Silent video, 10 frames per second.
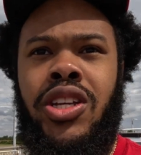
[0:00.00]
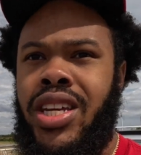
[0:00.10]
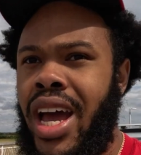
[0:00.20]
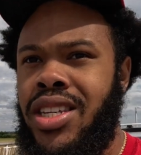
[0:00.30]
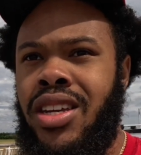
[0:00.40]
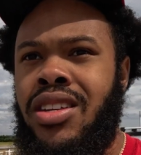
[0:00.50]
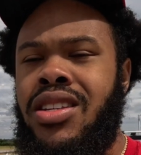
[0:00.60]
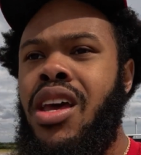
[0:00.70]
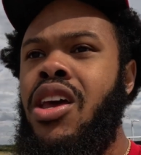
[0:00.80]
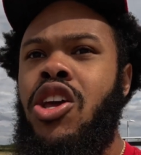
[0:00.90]
Texas,
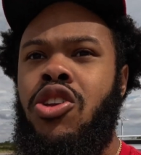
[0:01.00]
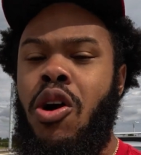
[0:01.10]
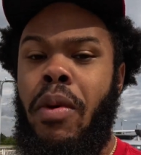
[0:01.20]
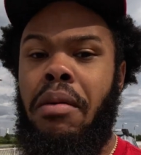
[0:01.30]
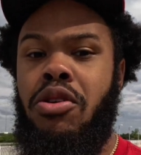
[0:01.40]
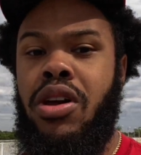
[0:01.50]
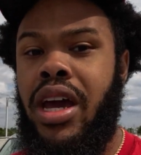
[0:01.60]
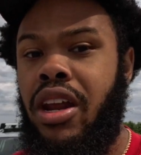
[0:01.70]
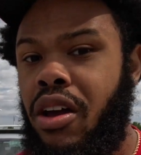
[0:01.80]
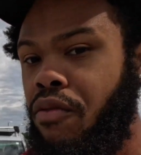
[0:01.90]
maybe you can
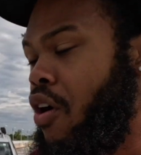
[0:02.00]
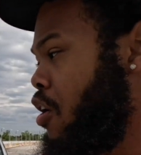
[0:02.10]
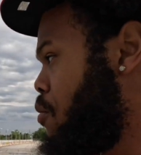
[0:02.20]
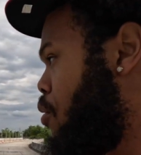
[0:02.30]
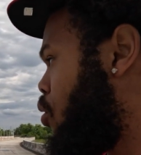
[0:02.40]
get a convertible,